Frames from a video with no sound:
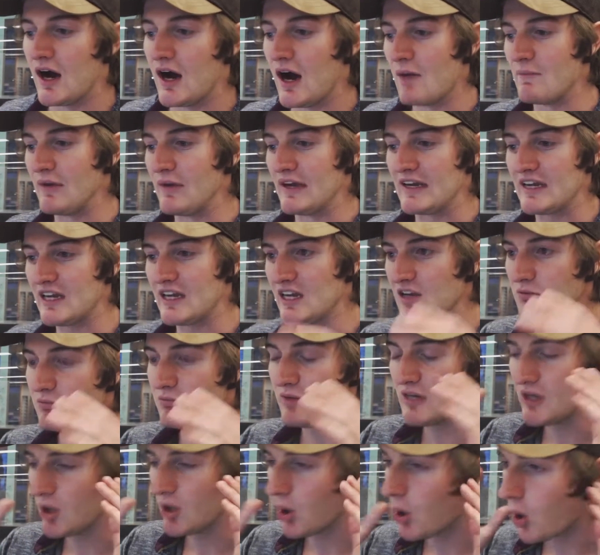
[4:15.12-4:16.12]
It can
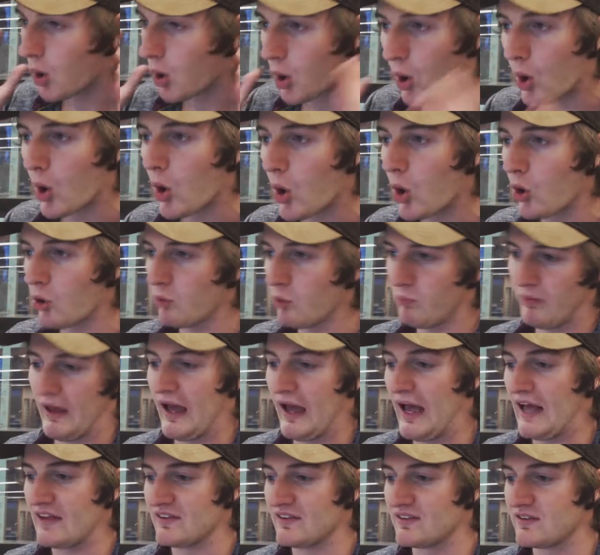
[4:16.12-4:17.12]
be all
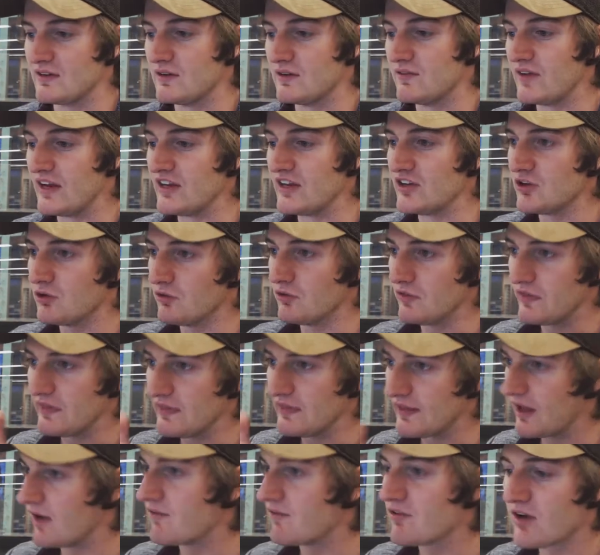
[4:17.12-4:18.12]
passive, and you'll
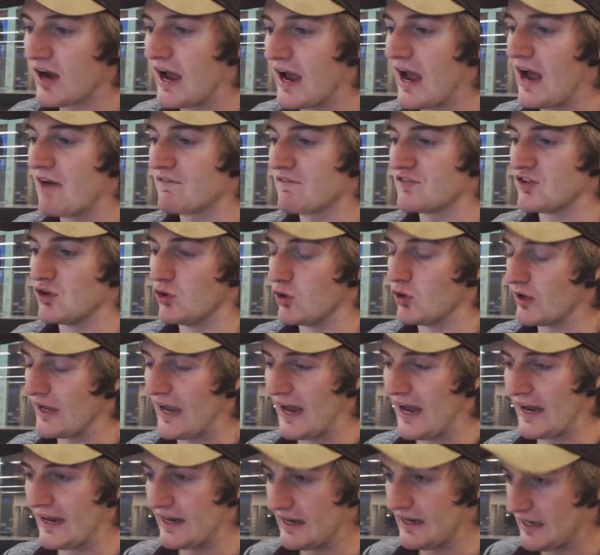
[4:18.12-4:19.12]
never have to look
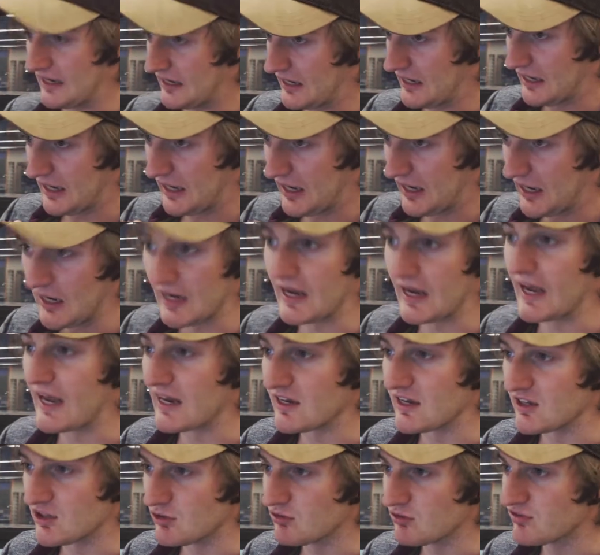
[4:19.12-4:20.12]
at it
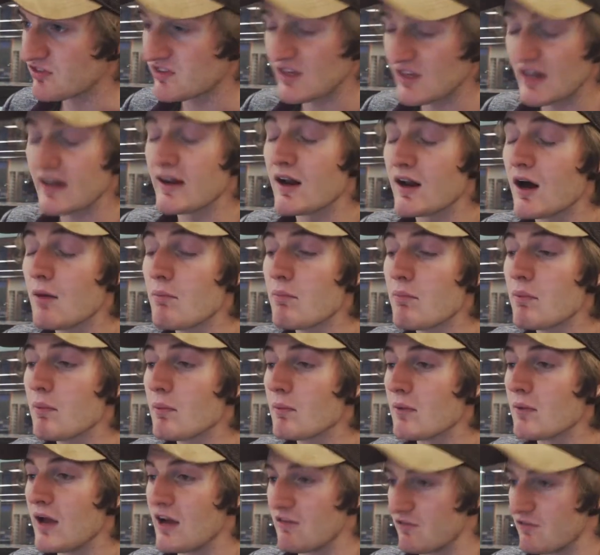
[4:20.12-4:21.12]
again. You set it up
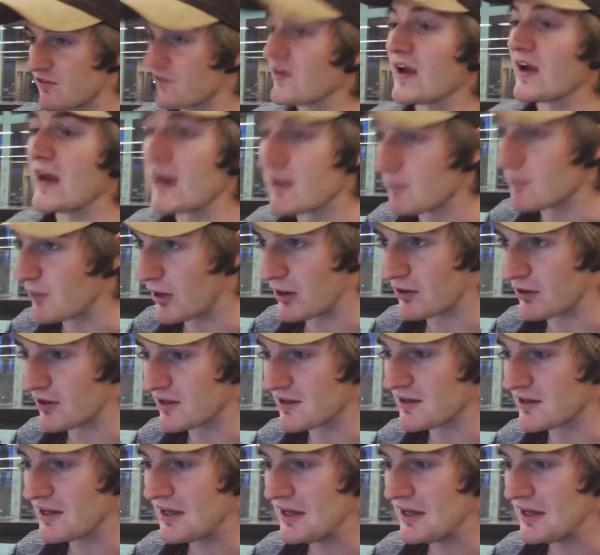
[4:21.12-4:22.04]
and forget about it.